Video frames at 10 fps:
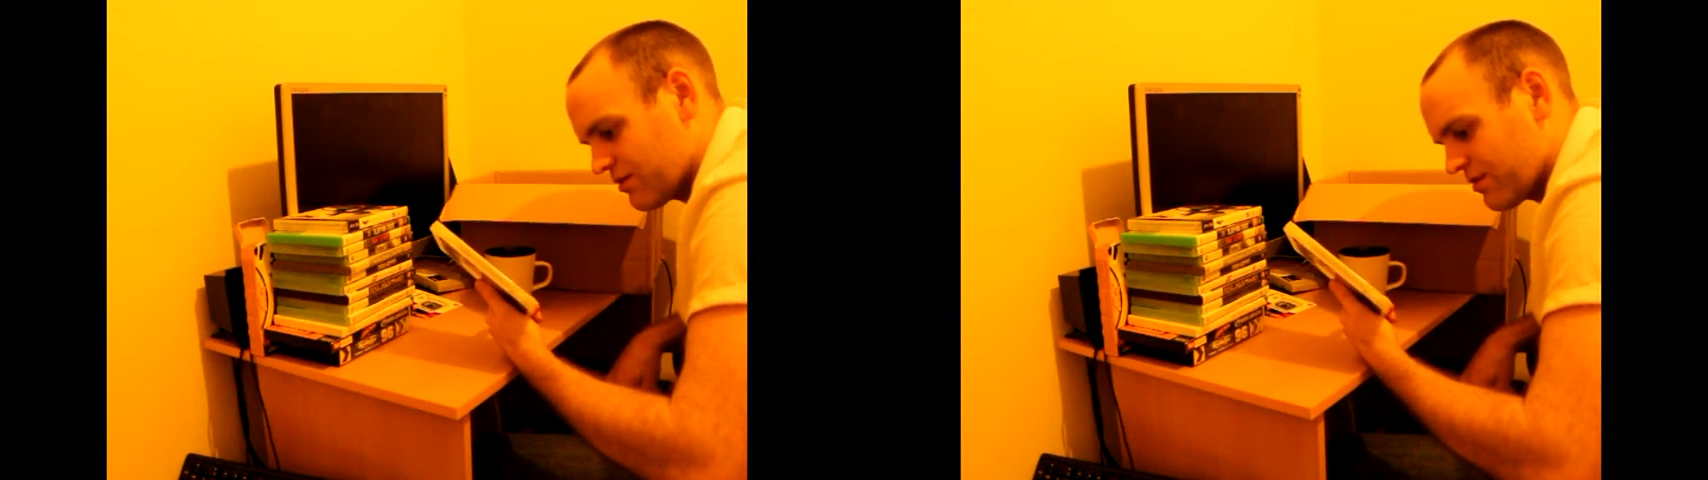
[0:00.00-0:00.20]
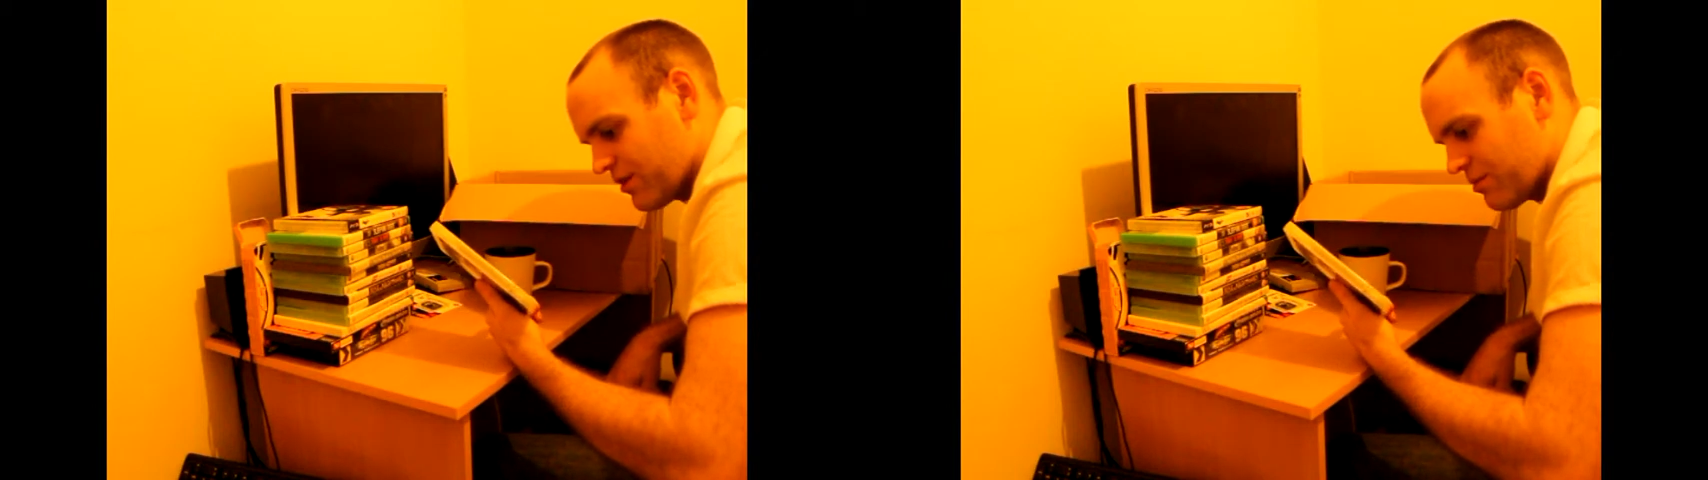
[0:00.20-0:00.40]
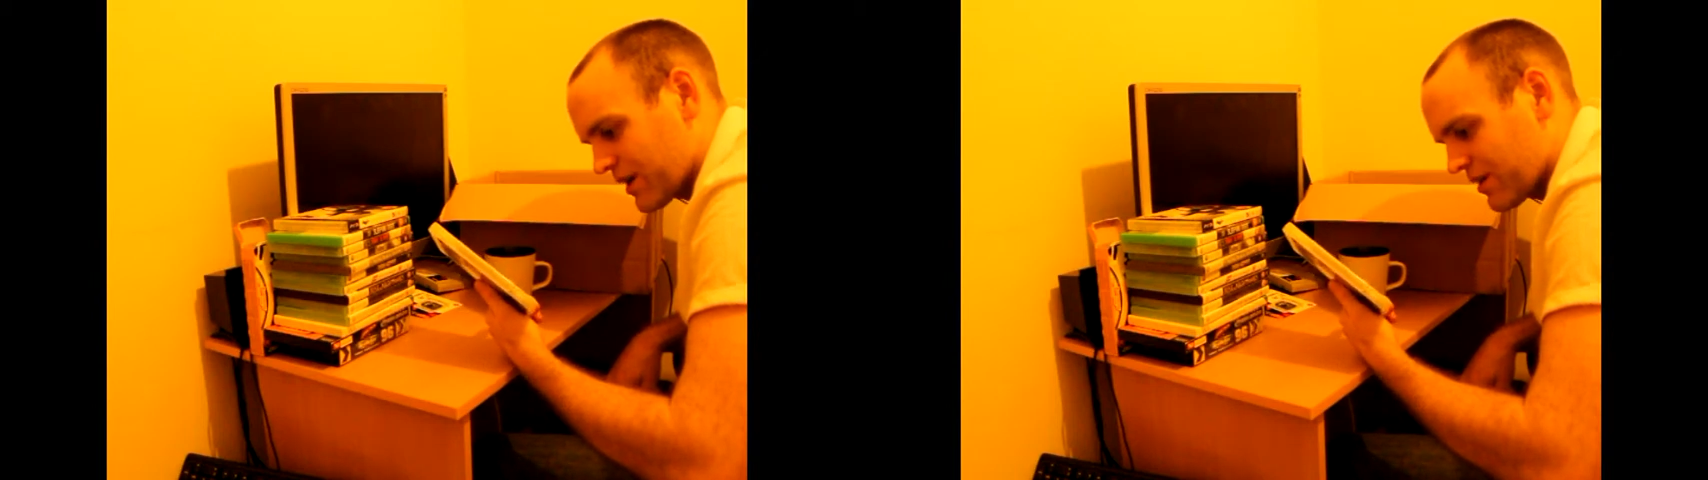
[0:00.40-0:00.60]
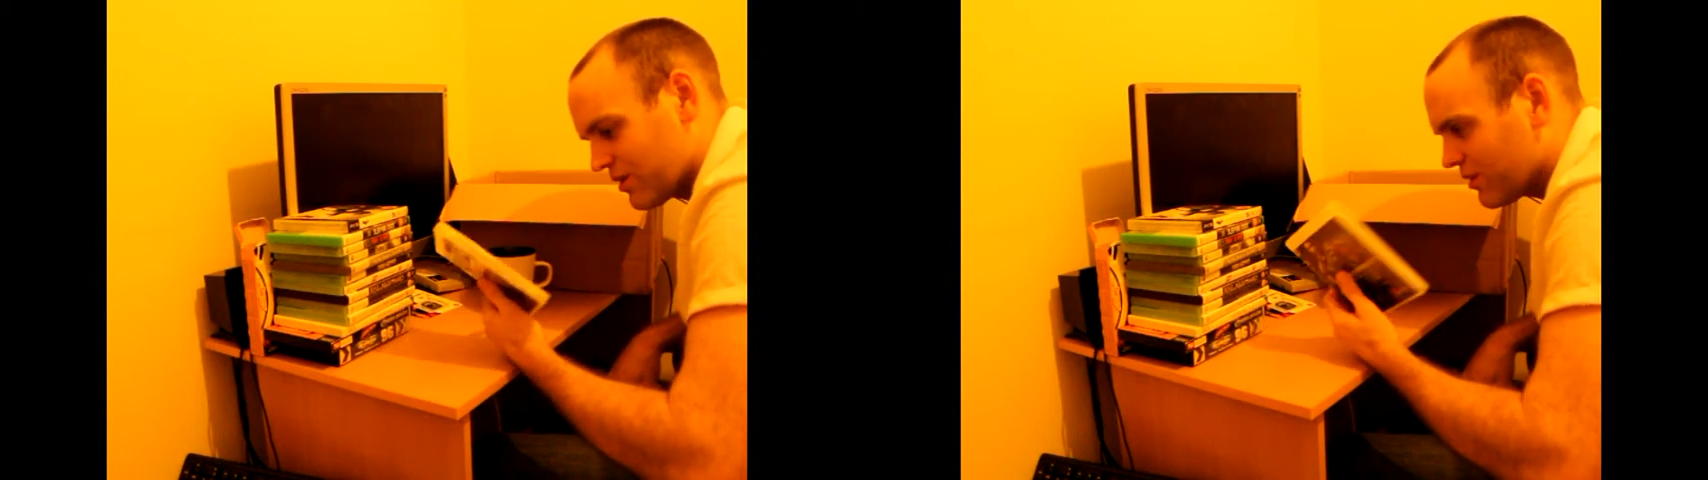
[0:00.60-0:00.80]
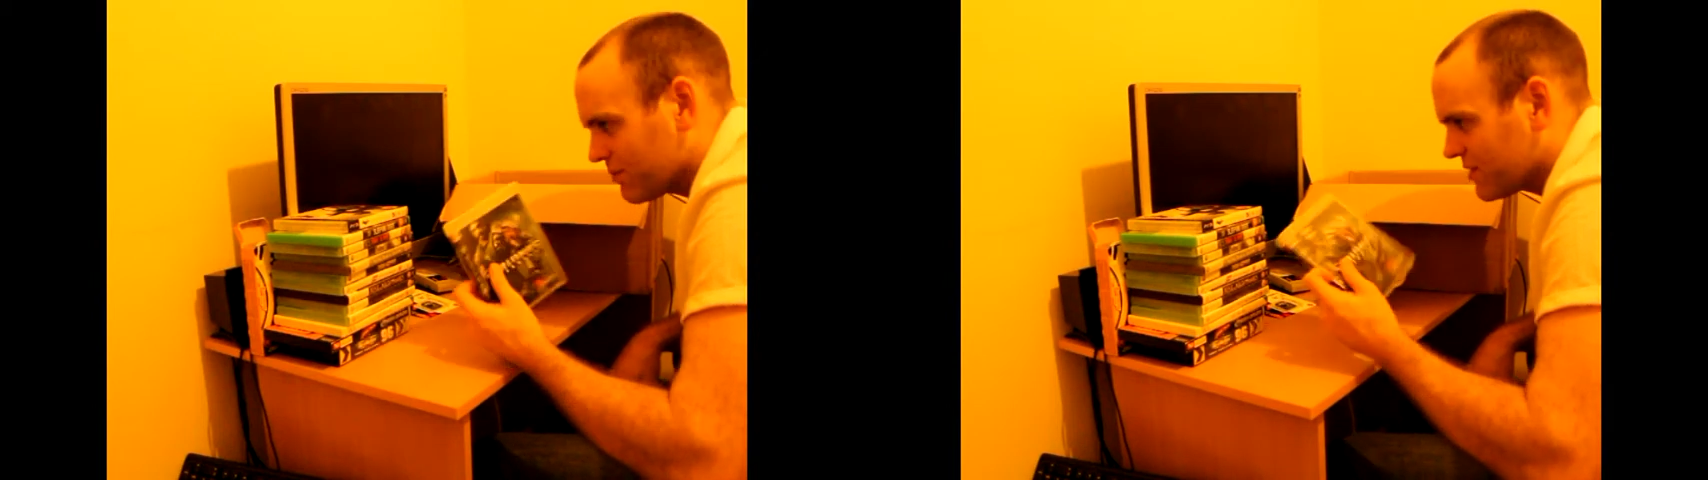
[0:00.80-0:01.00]
Thought I'd pick it
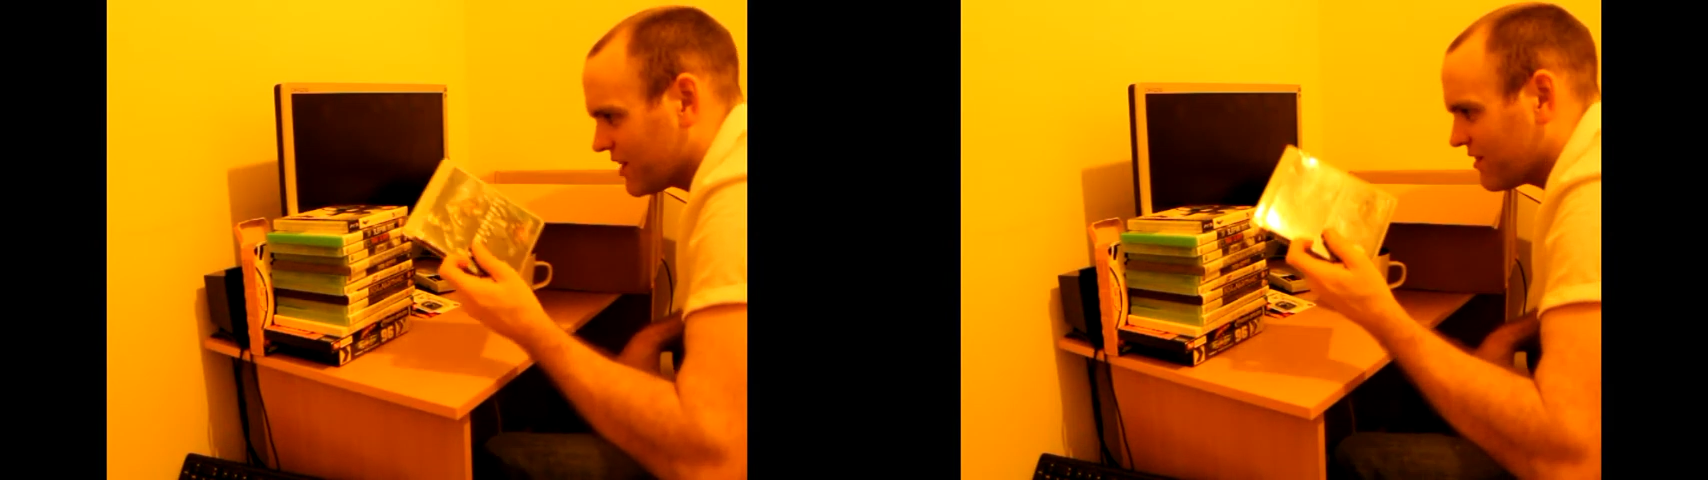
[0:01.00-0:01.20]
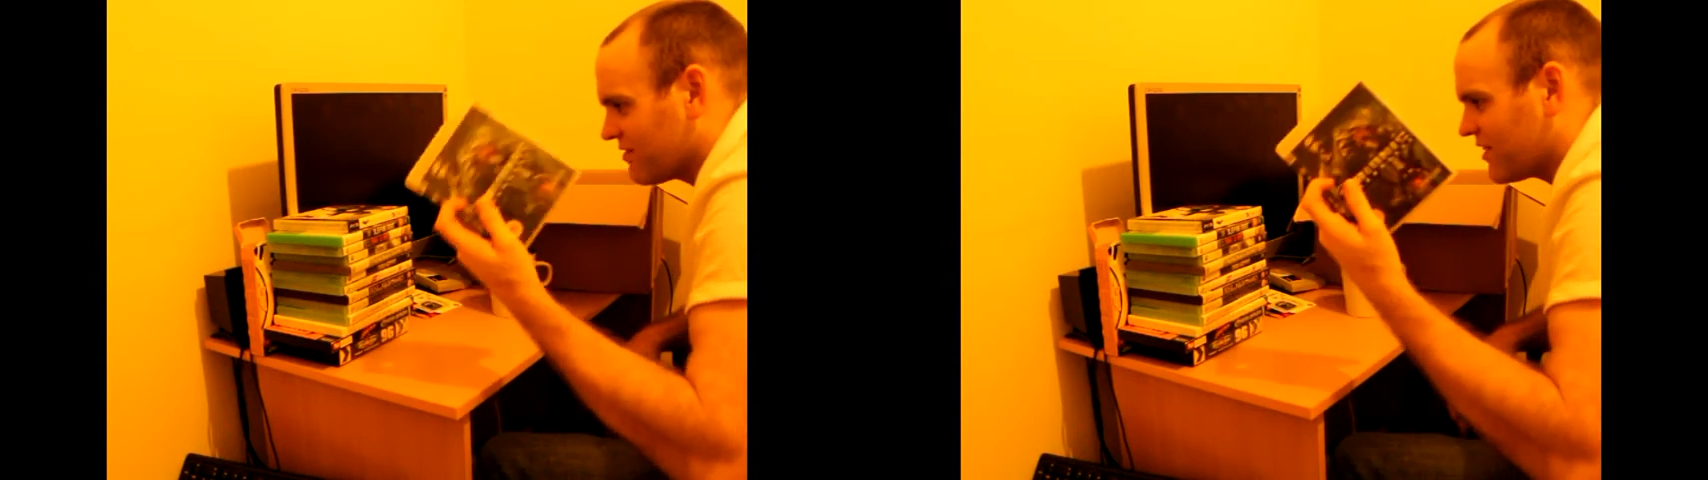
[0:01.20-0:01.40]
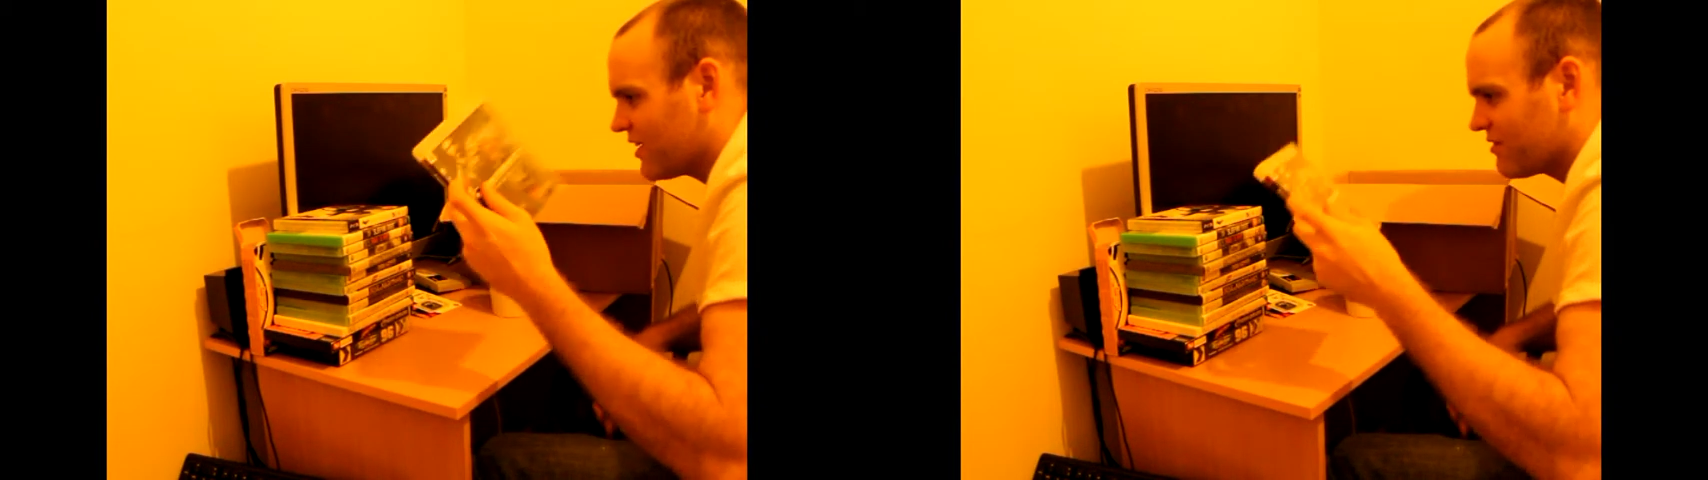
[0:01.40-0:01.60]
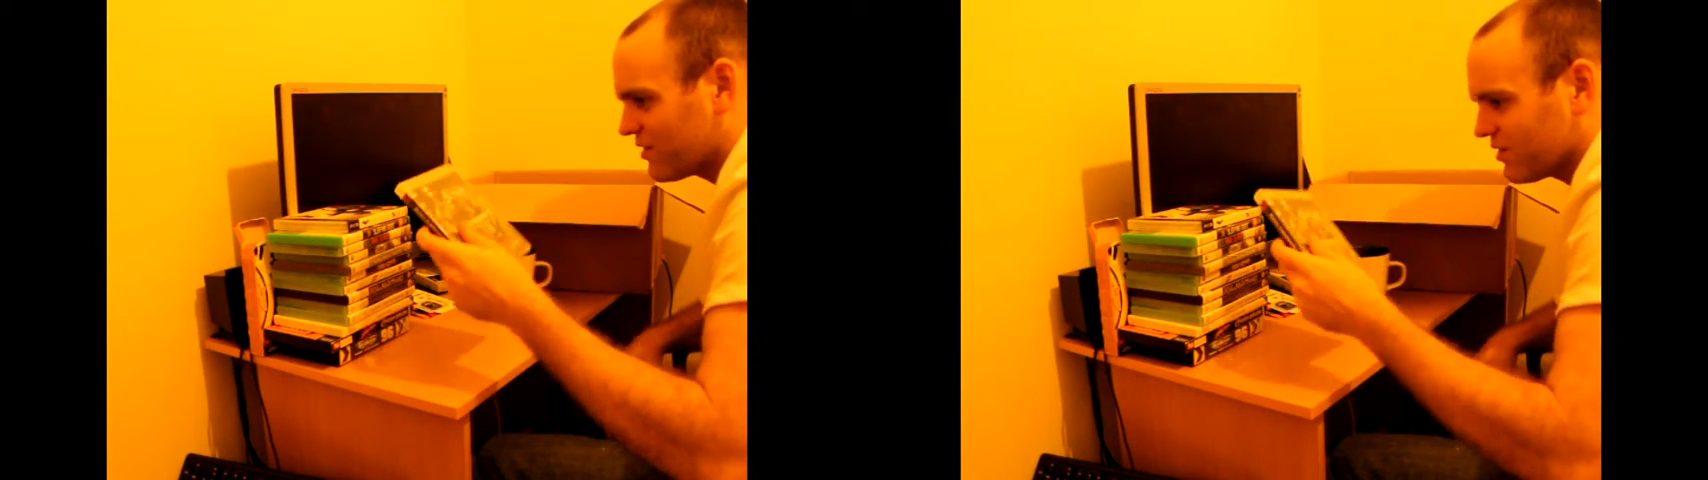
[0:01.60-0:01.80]
up. It's like £5